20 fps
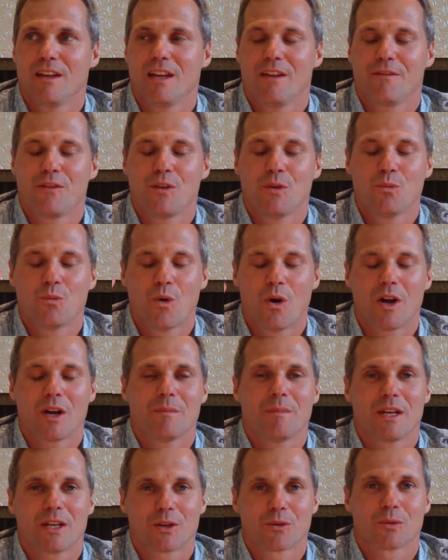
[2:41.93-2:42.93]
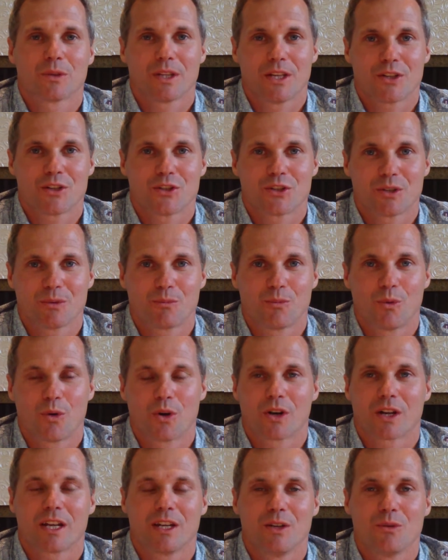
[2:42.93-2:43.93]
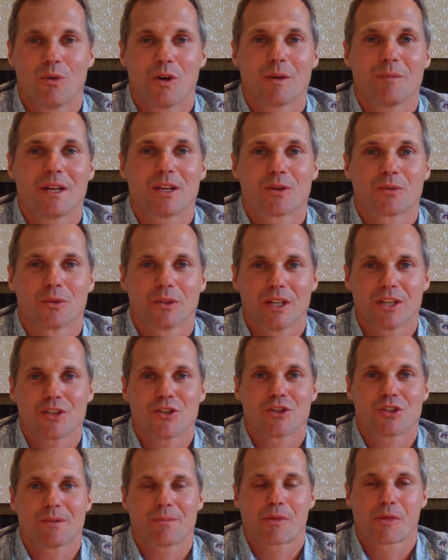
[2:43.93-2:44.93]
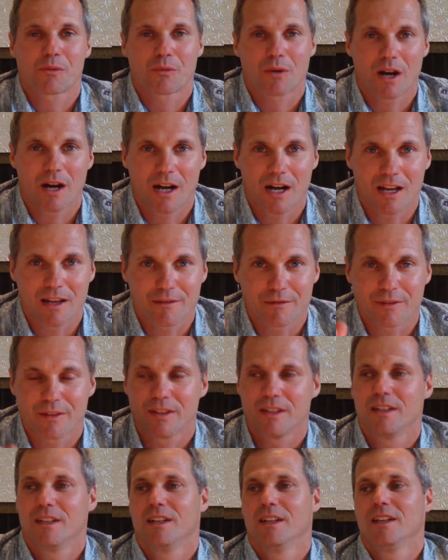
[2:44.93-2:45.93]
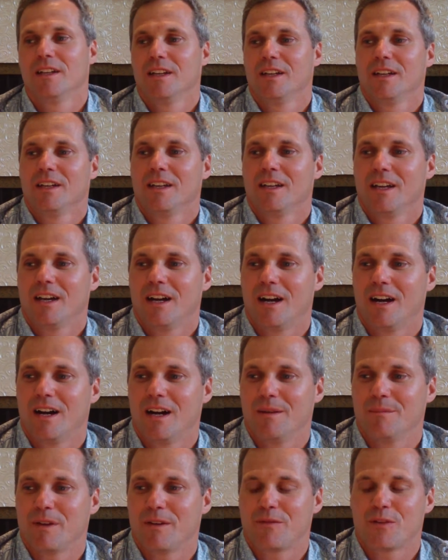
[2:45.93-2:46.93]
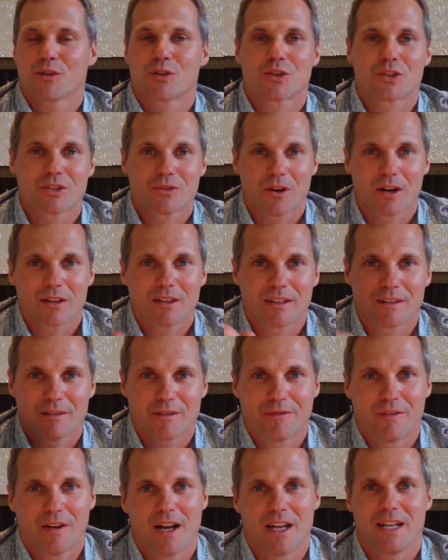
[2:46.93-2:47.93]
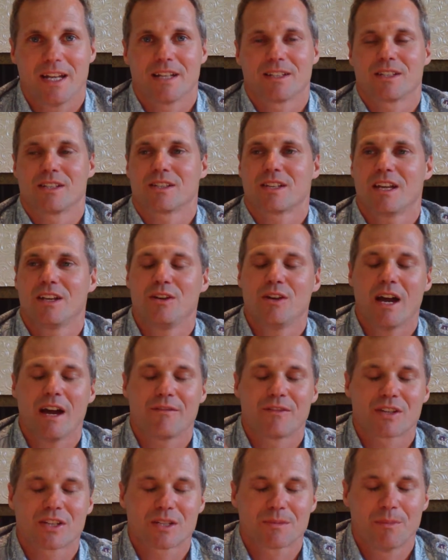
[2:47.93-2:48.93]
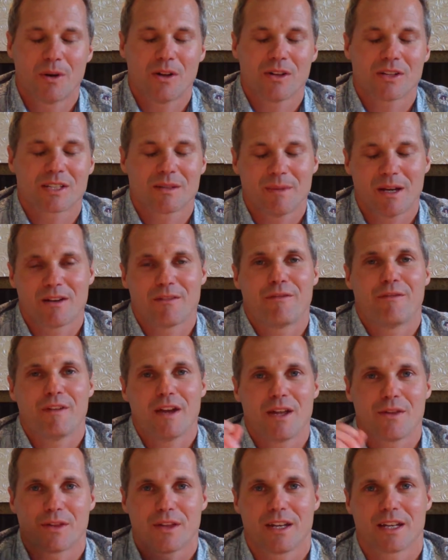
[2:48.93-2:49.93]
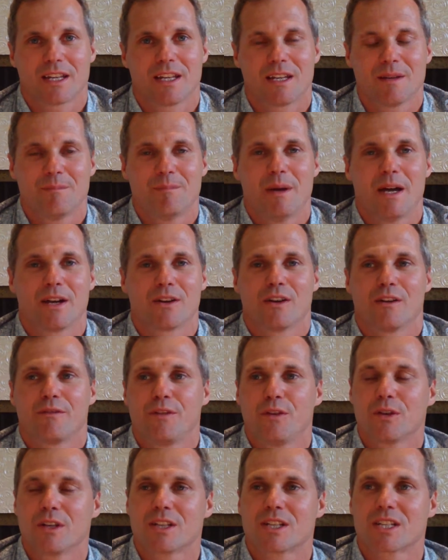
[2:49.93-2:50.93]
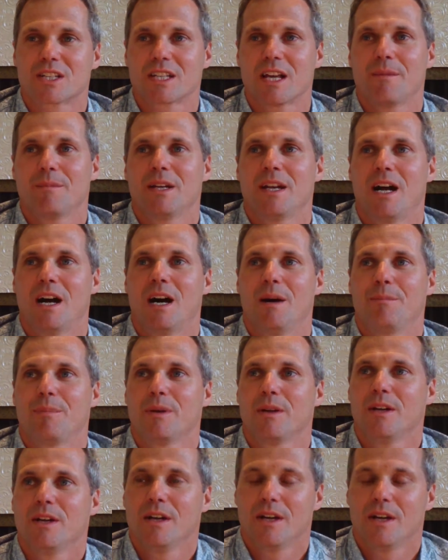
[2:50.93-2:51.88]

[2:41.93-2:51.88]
if you want to make your relationship work and you want to make your relationship thrive, if you're struggling with finances and you have the smallest amount of faith that it can get better, if you can summon up,